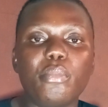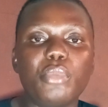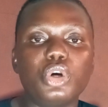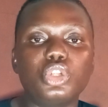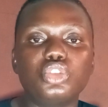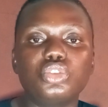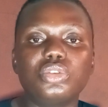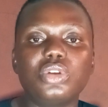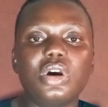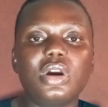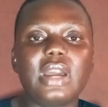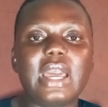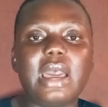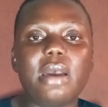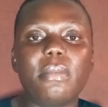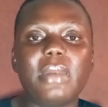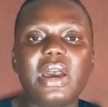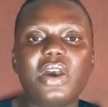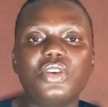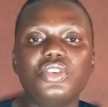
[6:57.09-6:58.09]
But do not
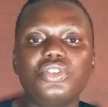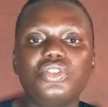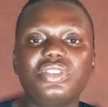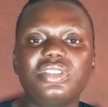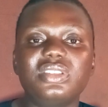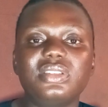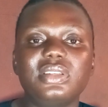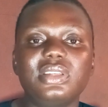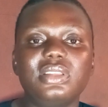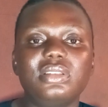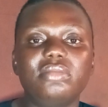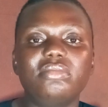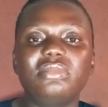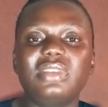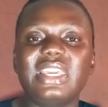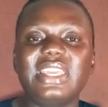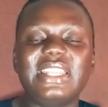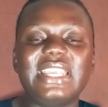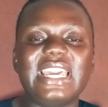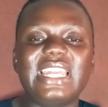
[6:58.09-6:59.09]
go about
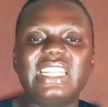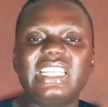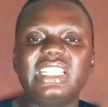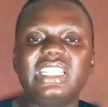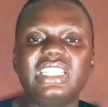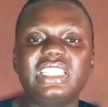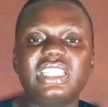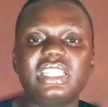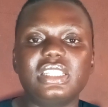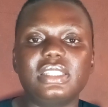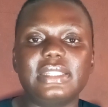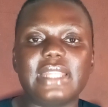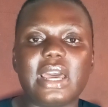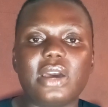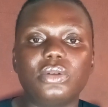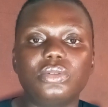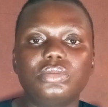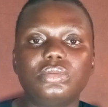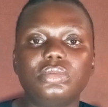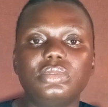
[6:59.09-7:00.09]
using any and anything
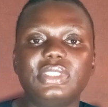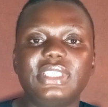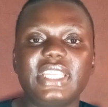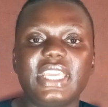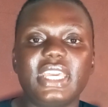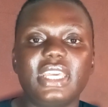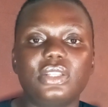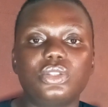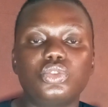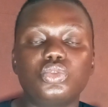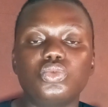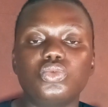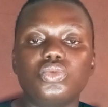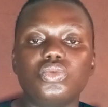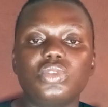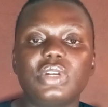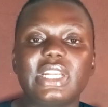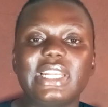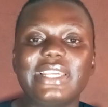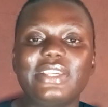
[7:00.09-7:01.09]
down there
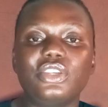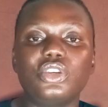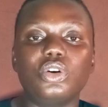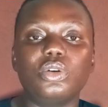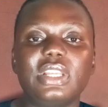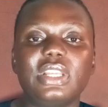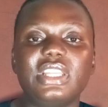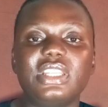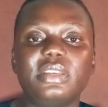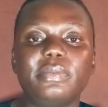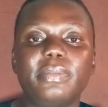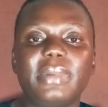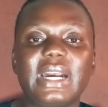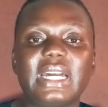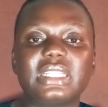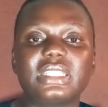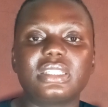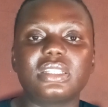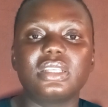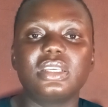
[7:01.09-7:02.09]
to clean lady
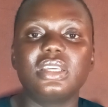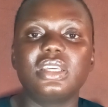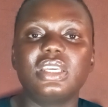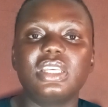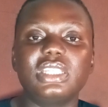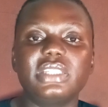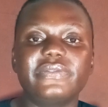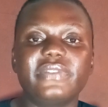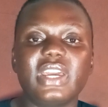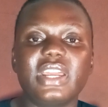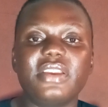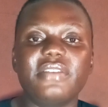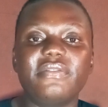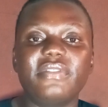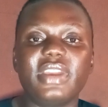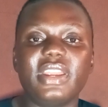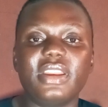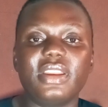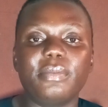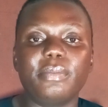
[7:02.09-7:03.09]
part. It's very,
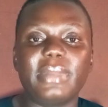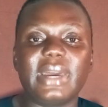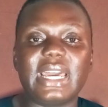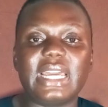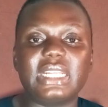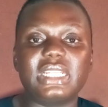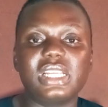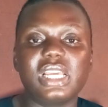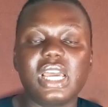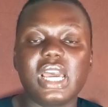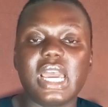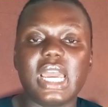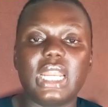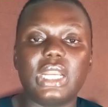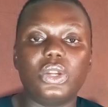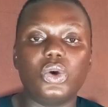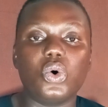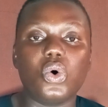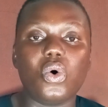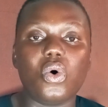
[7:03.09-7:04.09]
very bad
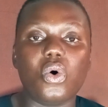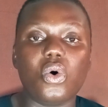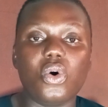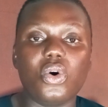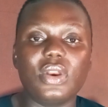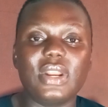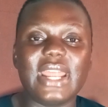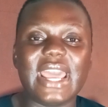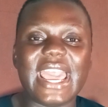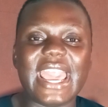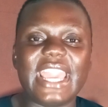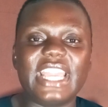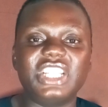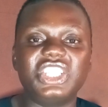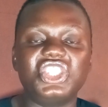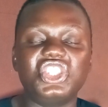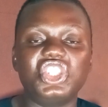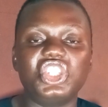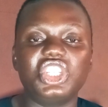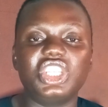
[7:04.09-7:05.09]
and
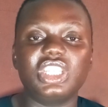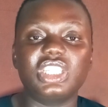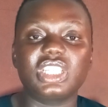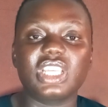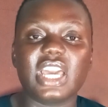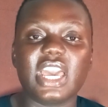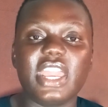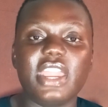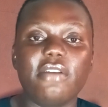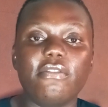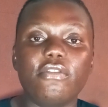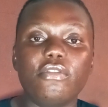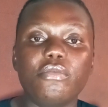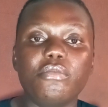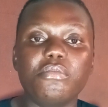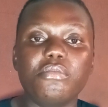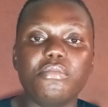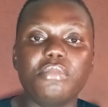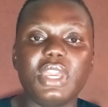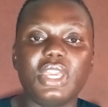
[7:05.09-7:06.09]
unhygienic. It can
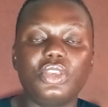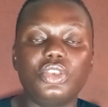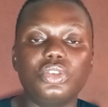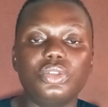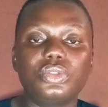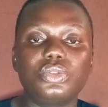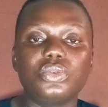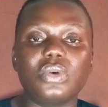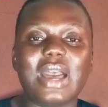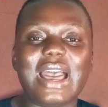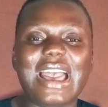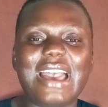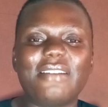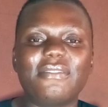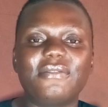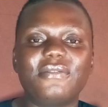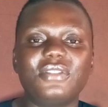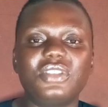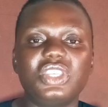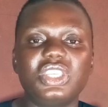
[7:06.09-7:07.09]
even make you to
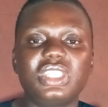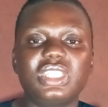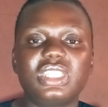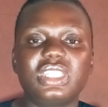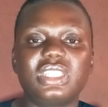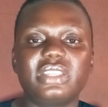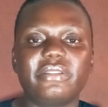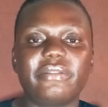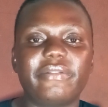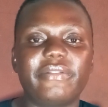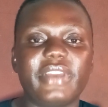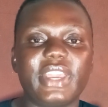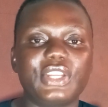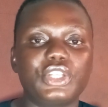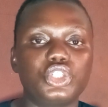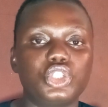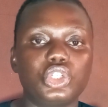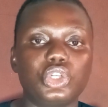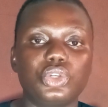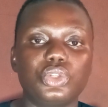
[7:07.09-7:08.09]
have yeast
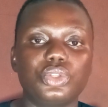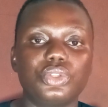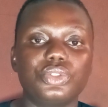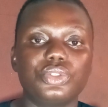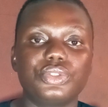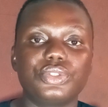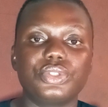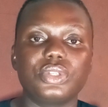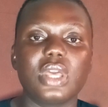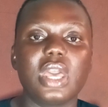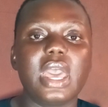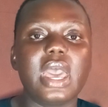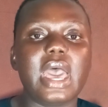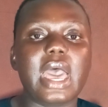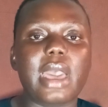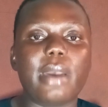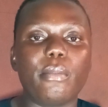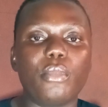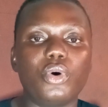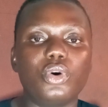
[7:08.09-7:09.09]
infections
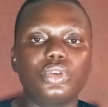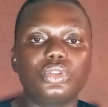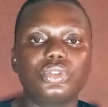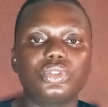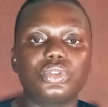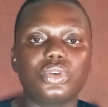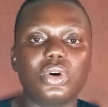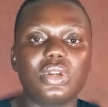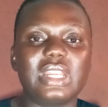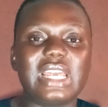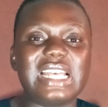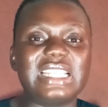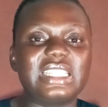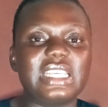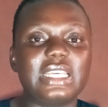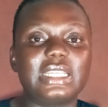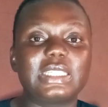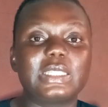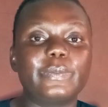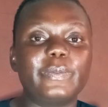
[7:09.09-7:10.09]
amongst others,
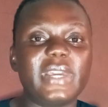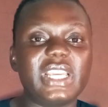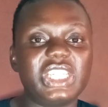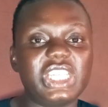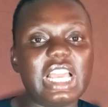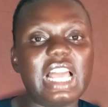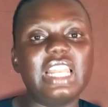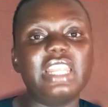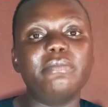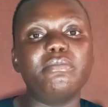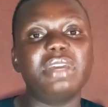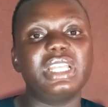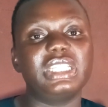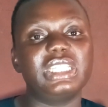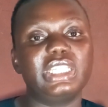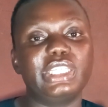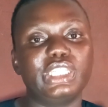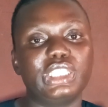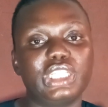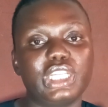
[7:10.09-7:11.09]
especially
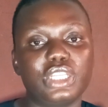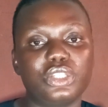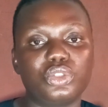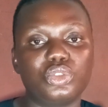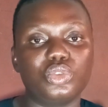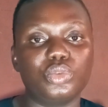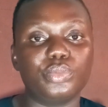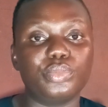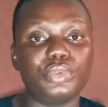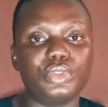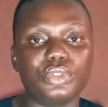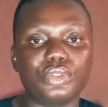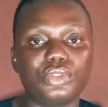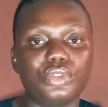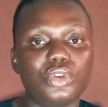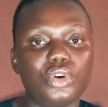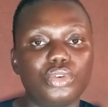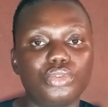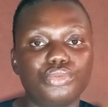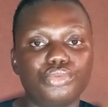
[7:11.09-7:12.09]
medicated soap.
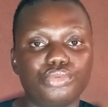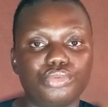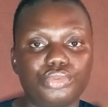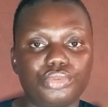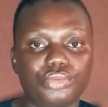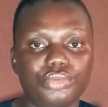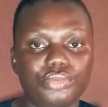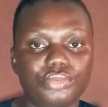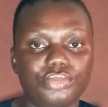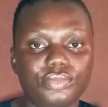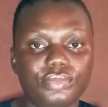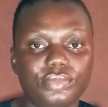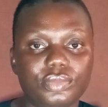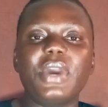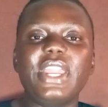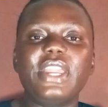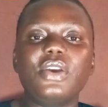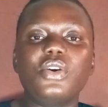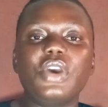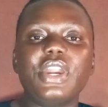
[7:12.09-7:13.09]
It's not good.
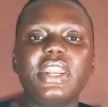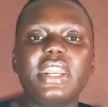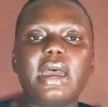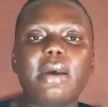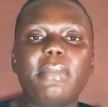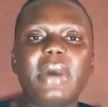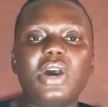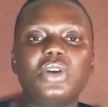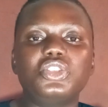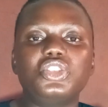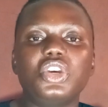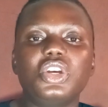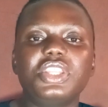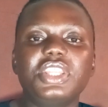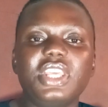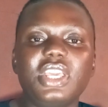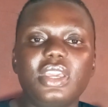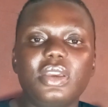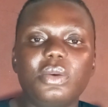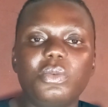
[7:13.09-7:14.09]
When going about
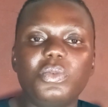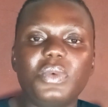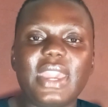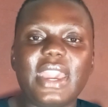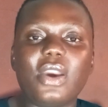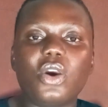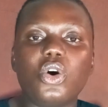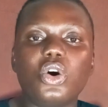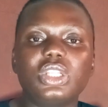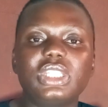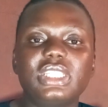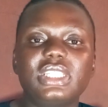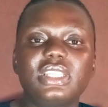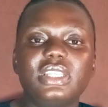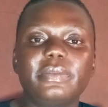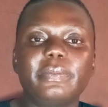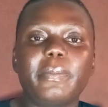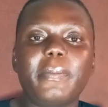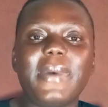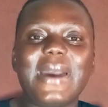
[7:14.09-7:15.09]
your day, wear
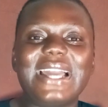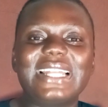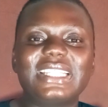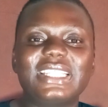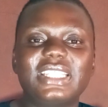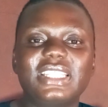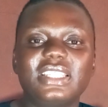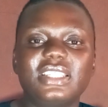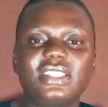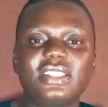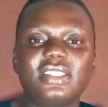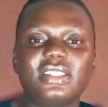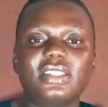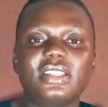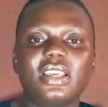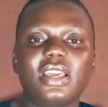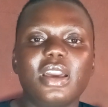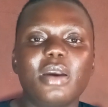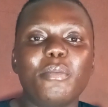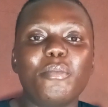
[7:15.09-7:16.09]
cotton panties,
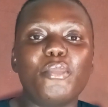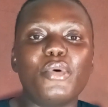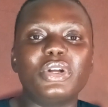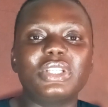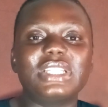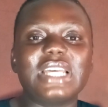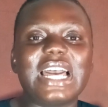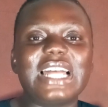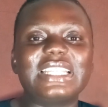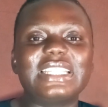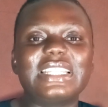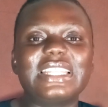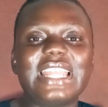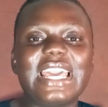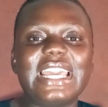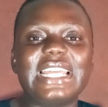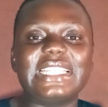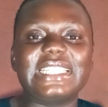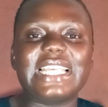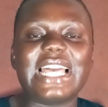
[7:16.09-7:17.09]
but at
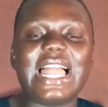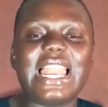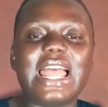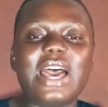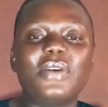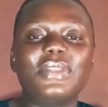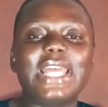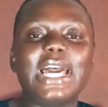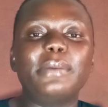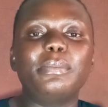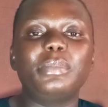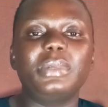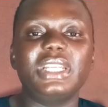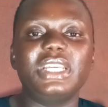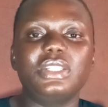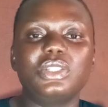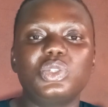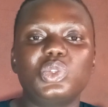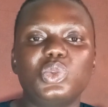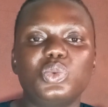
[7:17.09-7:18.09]
night, allow that
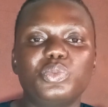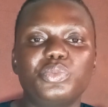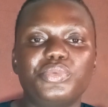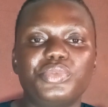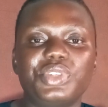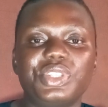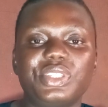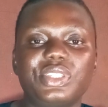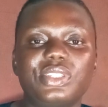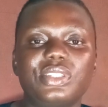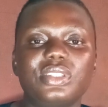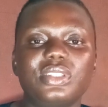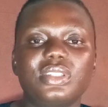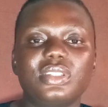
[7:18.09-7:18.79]
place to breathe.